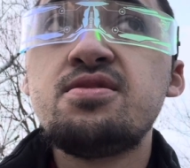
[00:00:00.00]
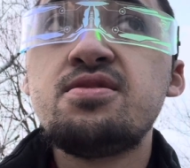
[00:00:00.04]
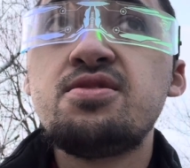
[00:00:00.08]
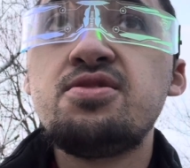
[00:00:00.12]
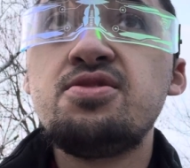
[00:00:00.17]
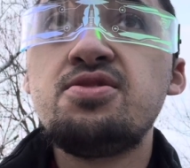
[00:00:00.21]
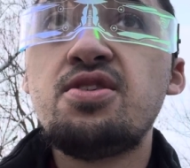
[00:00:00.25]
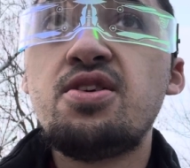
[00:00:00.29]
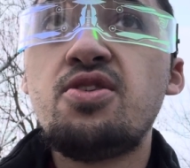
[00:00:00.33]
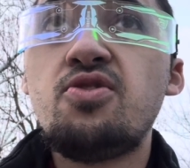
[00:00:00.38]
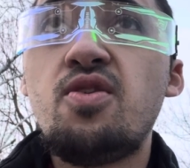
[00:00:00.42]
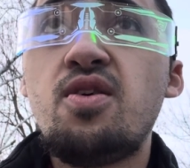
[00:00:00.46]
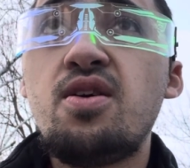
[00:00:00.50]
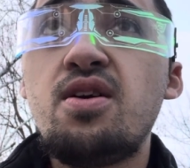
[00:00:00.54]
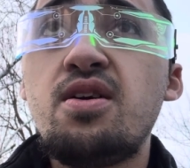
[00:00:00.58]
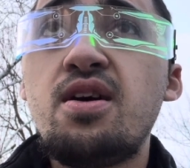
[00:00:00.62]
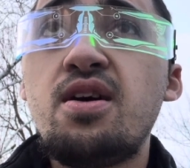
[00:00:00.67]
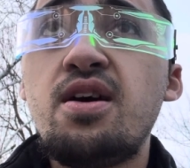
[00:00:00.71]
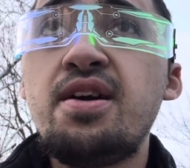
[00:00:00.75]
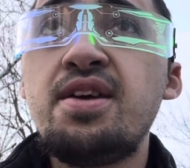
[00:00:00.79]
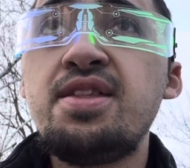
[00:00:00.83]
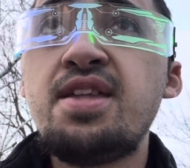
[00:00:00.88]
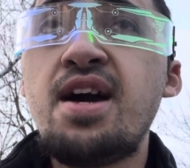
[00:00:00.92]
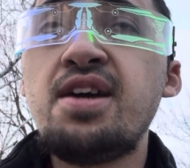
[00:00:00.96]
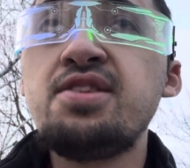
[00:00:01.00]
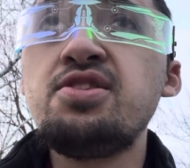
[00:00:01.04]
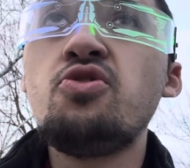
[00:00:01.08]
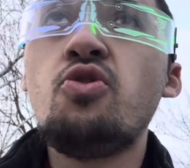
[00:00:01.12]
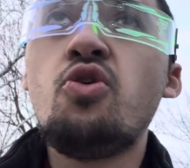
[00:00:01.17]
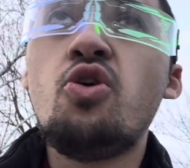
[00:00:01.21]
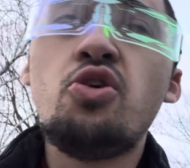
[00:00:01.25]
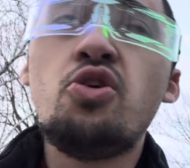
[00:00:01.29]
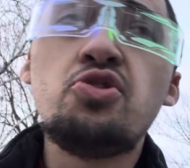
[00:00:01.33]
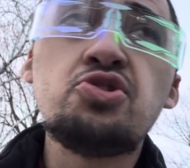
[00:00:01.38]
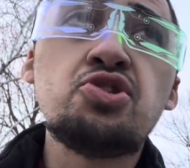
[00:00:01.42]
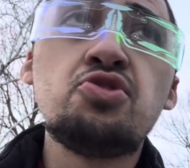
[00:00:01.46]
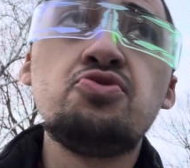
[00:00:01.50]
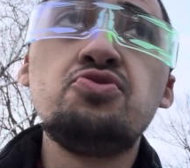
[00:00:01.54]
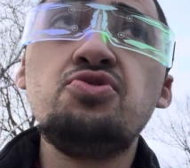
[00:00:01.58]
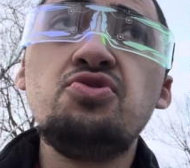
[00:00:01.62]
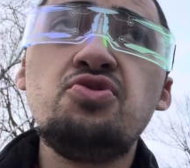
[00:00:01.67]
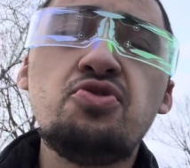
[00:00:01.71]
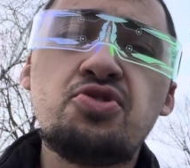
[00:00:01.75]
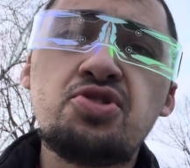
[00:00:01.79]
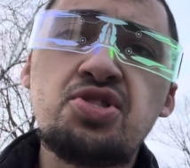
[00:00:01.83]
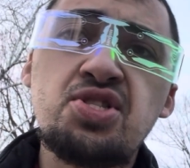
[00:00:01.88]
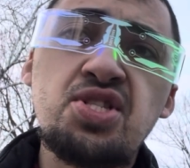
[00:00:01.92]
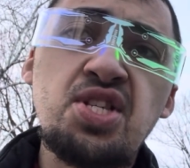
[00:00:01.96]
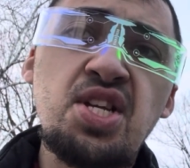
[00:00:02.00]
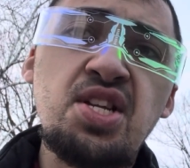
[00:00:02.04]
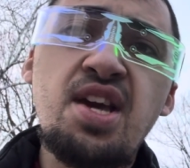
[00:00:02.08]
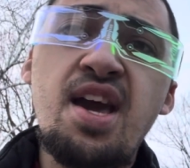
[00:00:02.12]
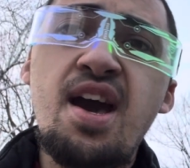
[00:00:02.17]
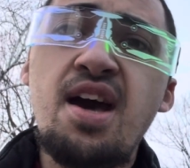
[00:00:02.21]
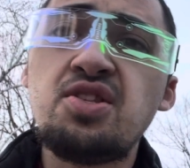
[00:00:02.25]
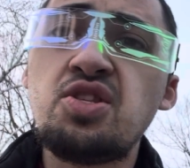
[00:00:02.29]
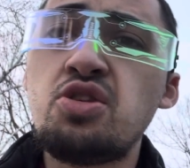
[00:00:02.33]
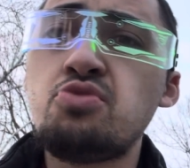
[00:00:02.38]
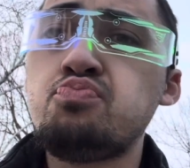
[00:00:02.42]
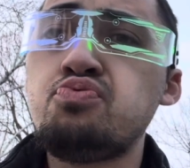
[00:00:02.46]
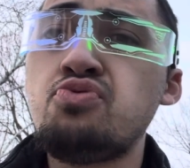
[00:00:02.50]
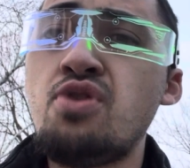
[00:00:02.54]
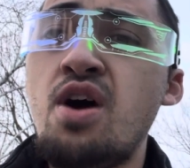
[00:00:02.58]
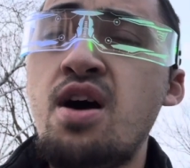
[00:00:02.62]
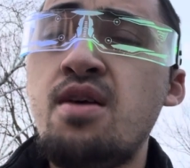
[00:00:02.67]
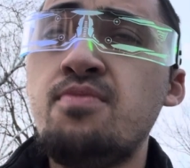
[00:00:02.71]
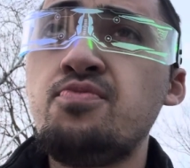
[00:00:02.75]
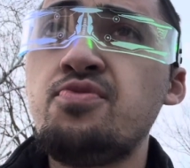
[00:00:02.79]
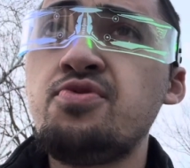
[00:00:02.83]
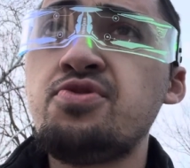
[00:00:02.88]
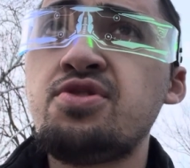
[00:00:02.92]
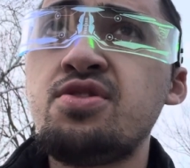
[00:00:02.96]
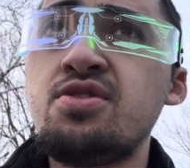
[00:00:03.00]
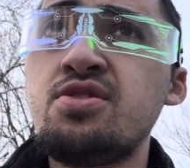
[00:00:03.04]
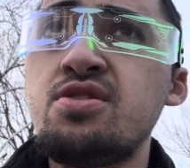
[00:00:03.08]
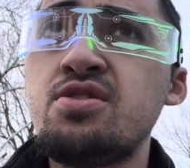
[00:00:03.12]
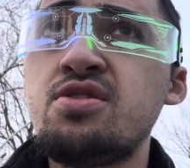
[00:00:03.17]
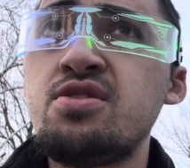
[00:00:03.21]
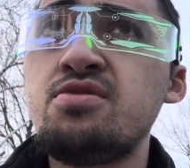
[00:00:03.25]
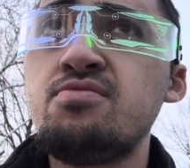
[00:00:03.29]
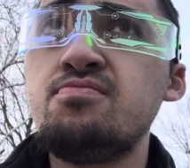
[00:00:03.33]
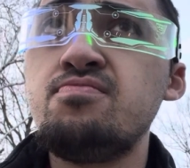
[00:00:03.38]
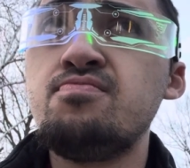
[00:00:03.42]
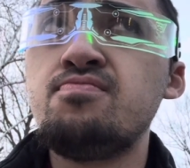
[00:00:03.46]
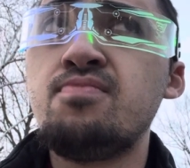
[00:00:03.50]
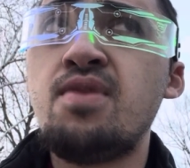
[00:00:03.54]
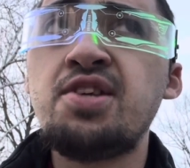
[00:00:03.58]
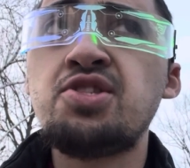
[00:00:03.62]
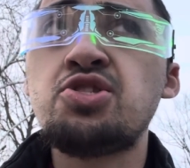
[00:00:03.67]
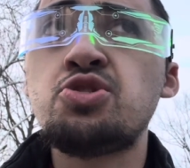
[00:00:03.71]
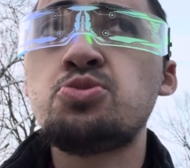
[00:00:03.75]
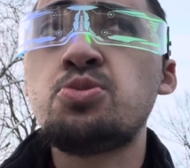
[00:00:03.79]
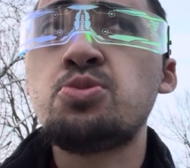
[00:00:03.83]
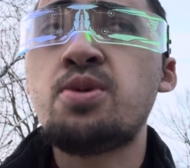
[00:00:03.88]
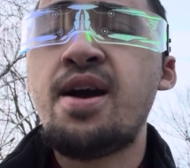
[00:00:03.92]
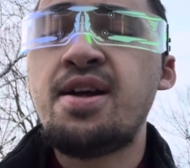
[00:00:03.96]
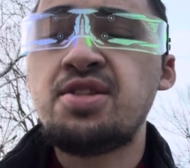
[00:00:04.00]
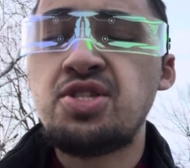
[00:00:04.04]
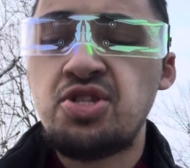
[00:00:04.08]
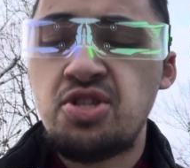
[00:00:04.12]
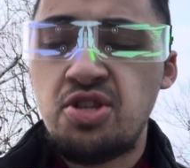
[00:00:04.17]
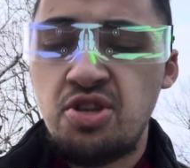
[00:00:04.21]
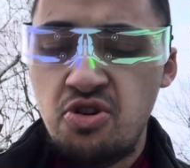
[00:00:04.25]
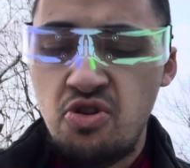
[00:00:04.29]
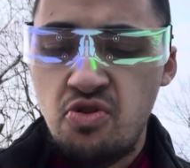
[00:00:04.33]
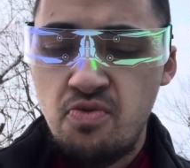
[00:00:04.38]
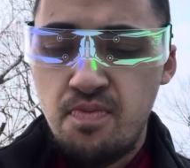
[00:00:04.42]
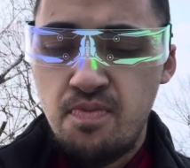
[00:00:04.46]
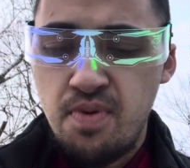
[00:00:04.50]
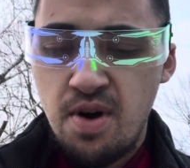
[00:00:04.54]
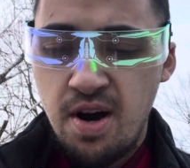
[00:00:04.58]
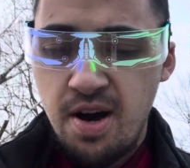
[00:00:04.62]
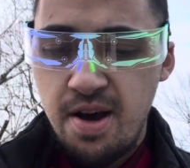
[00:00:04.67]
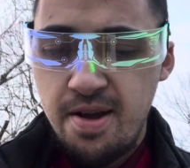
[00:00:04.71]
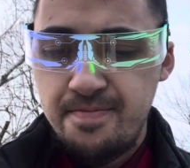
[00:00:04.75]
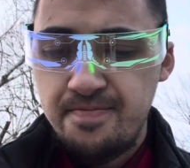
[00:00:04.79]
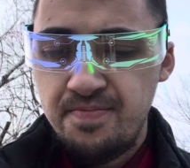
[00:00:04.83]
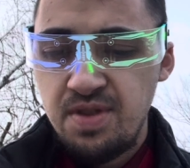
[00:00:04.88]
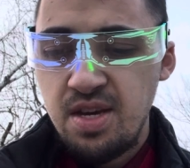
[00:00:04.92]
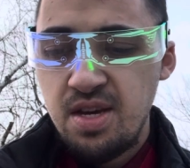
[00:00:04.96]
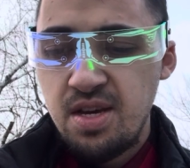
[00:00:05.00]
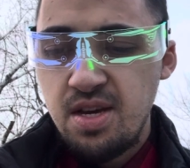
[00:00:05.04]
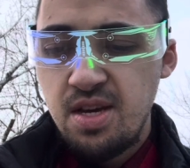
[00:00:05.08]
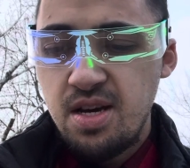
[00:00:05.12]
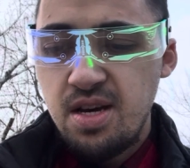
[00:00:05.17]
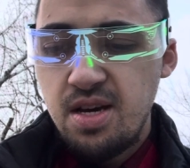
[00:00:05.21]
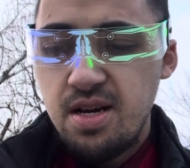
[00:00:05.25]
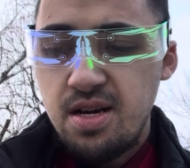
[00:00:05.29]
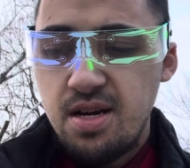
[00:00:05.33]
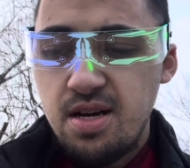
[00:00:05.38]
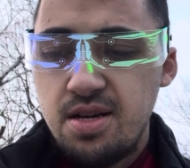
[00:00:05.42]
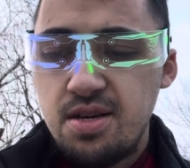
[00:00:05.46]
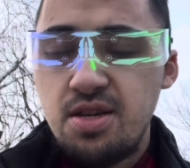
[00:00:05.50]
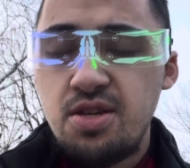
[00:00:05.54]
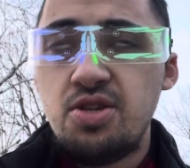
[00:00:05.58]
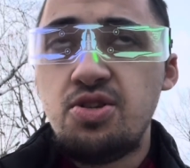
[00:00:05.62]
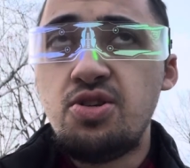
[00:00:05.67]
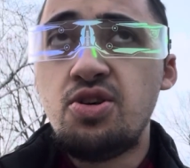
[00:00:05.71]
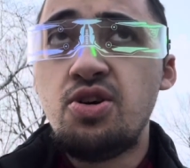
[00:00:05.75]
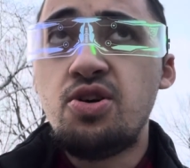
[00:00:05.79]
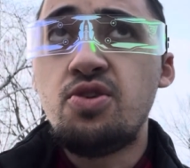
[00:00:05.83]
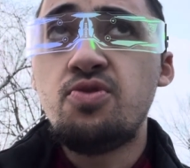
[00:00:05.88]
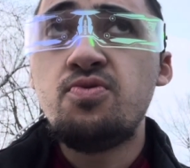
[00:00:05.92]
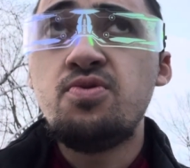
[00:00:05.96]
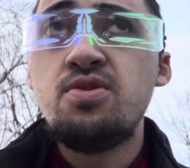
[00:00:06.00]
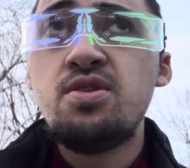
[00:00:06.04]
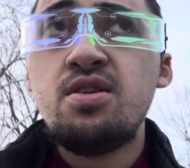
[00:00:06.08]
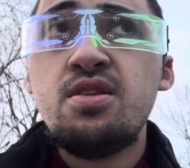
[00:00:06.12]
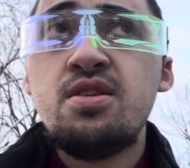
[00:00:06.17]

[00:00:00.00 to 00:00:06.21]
And I know also New York City has this problem with the mice and rats too, but you know,